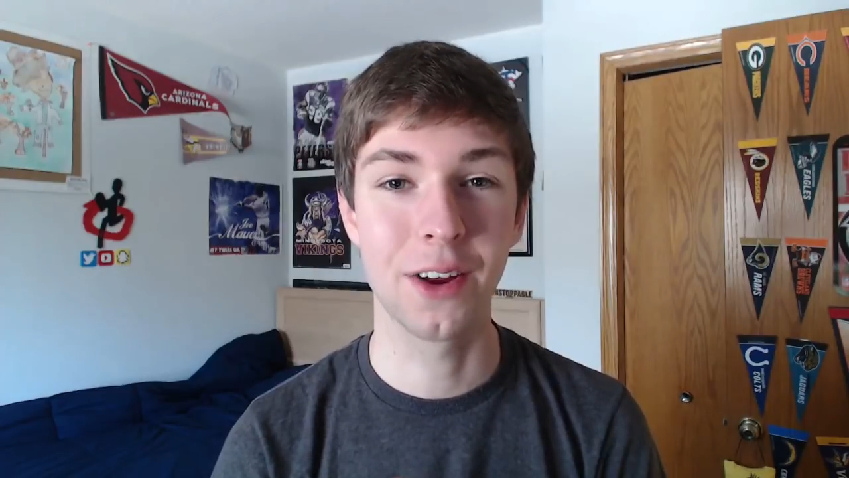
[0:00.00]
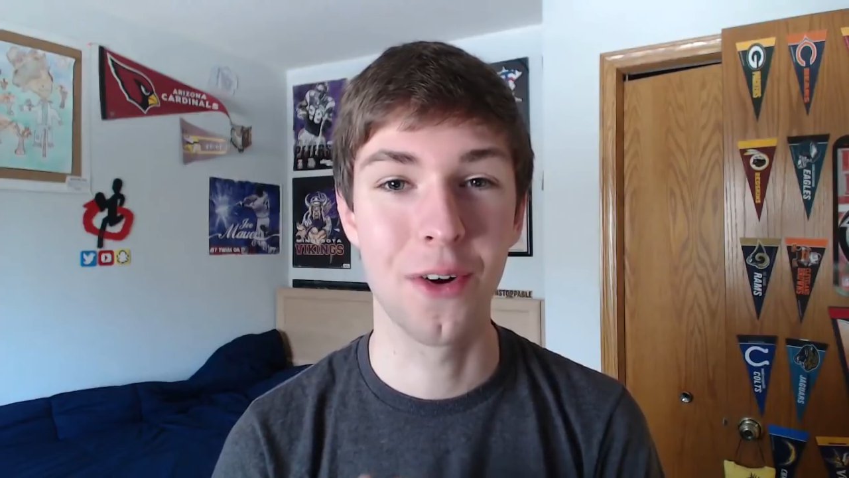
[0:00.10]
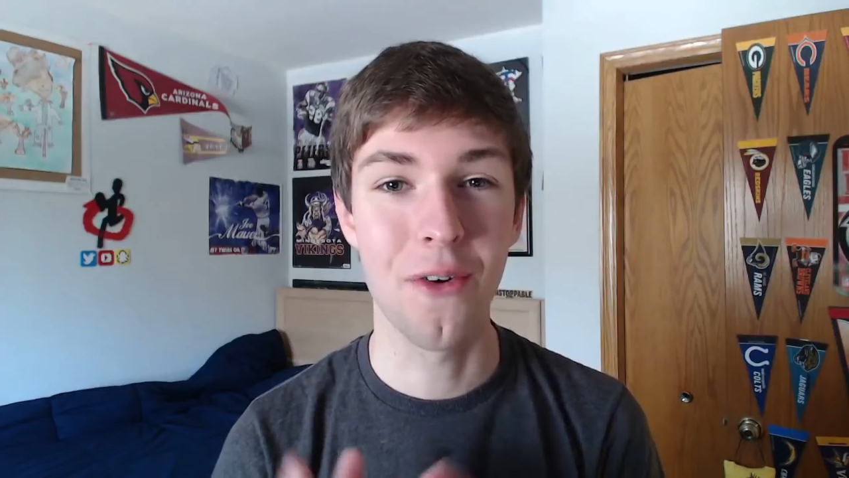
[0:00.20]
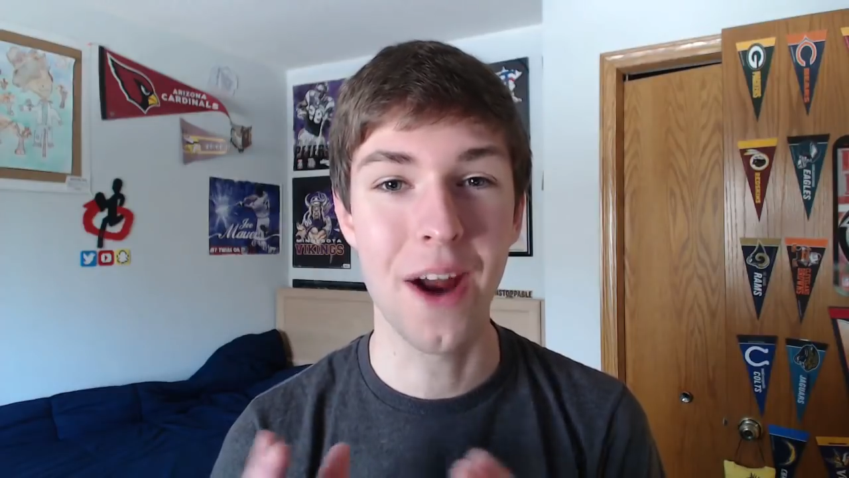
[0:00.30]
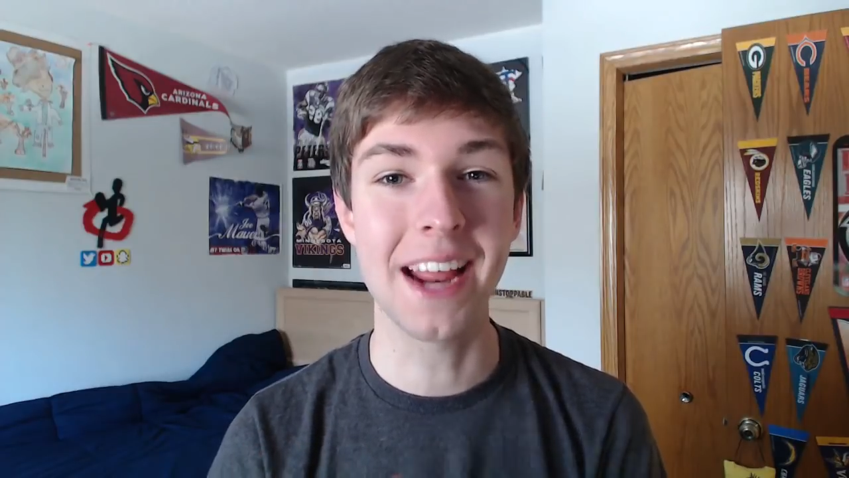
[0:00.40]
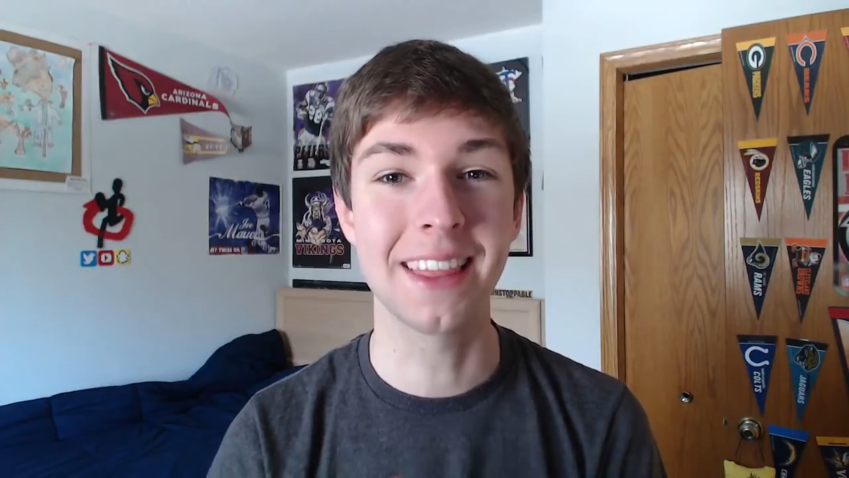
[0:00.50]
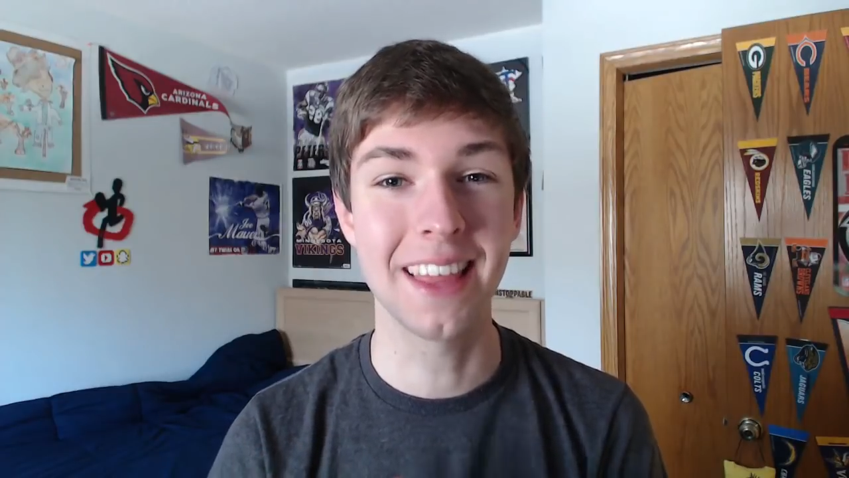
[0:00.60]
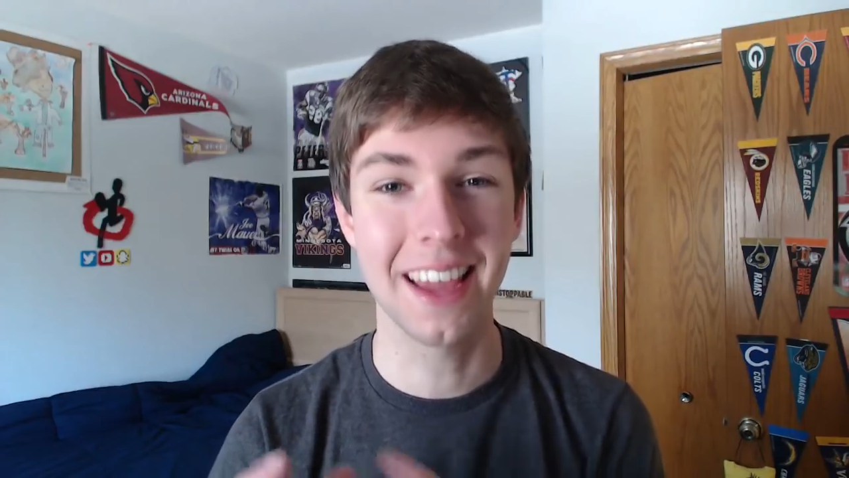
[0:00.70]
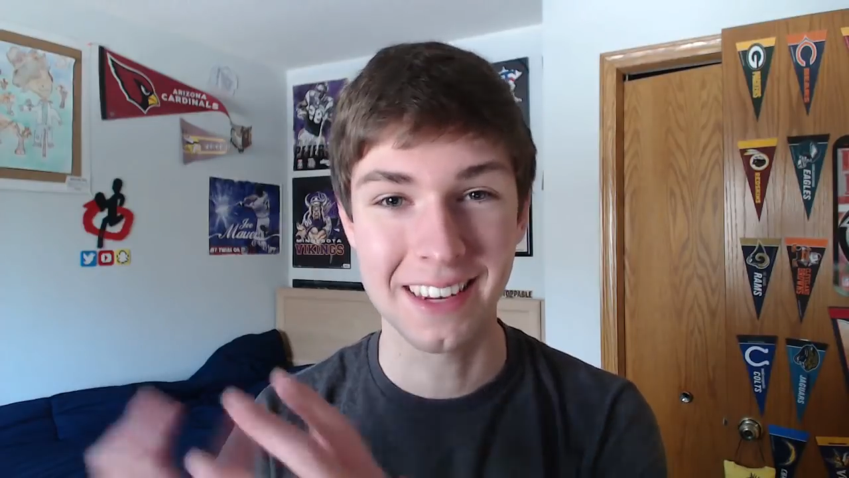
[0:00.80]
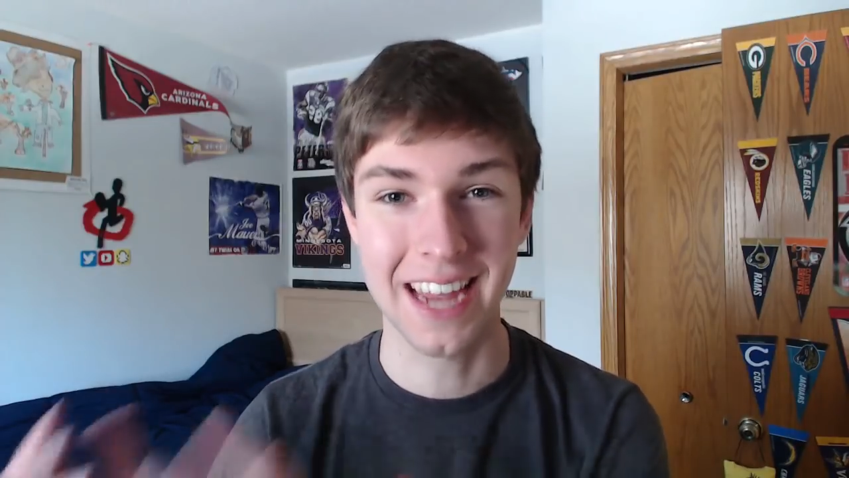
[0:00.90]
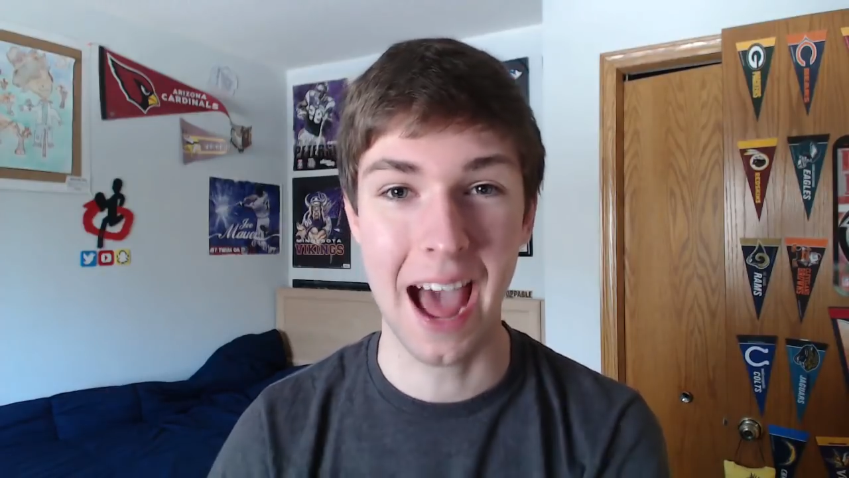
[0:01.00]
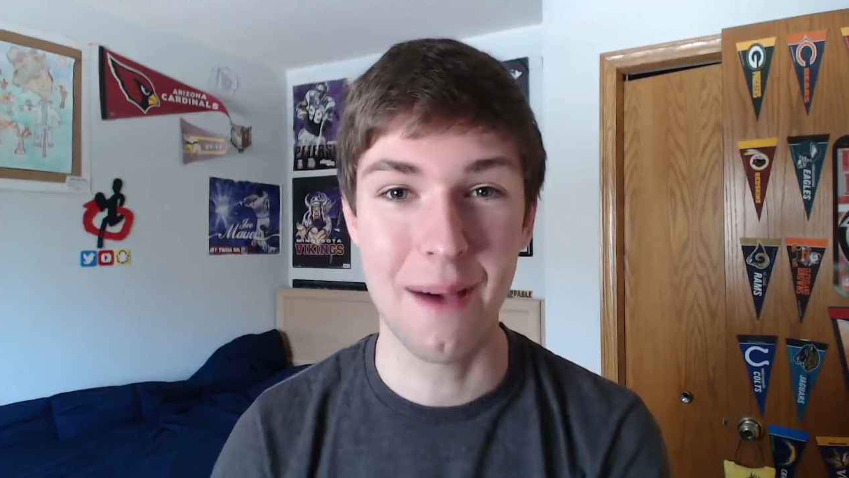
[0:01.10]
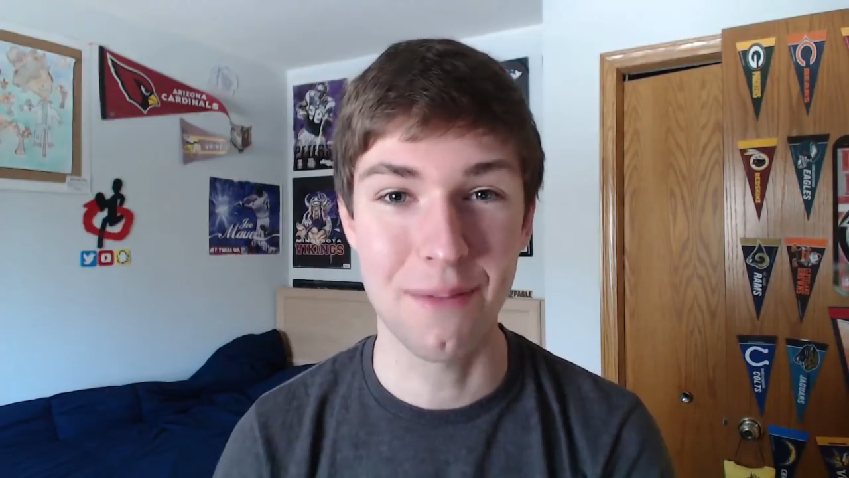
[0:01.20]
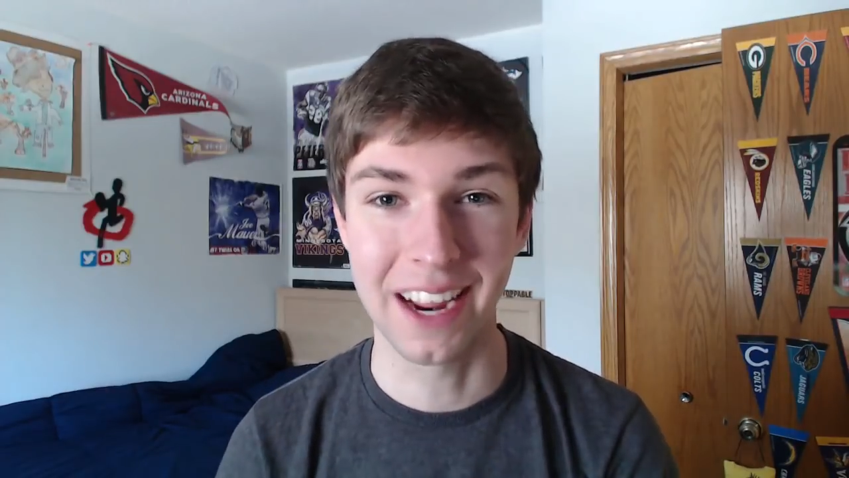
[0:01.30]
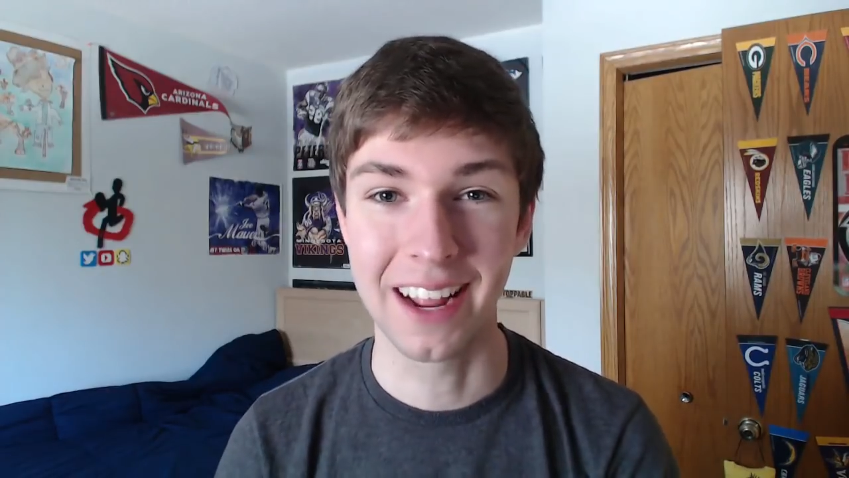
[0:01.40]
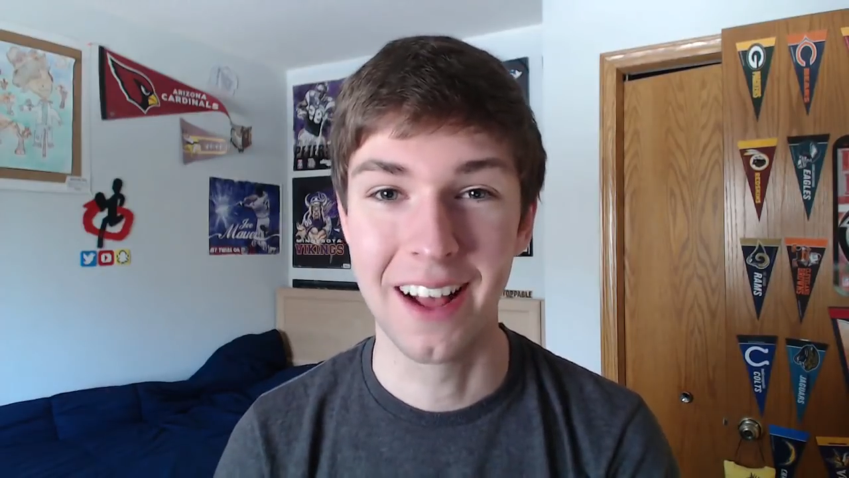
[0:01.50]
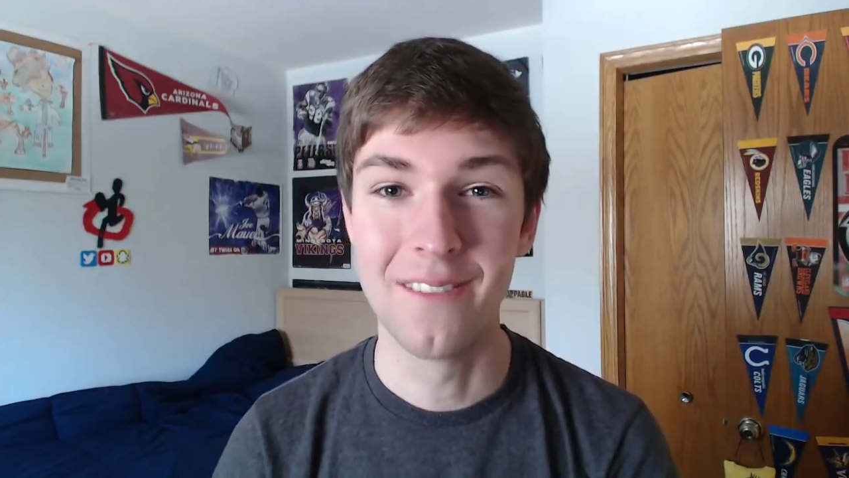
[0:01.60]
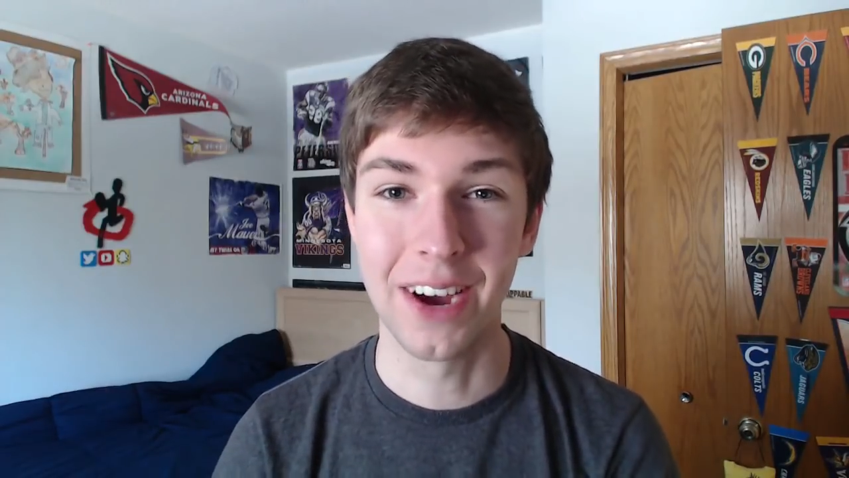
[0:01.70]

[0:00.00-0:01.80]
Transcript: great things happening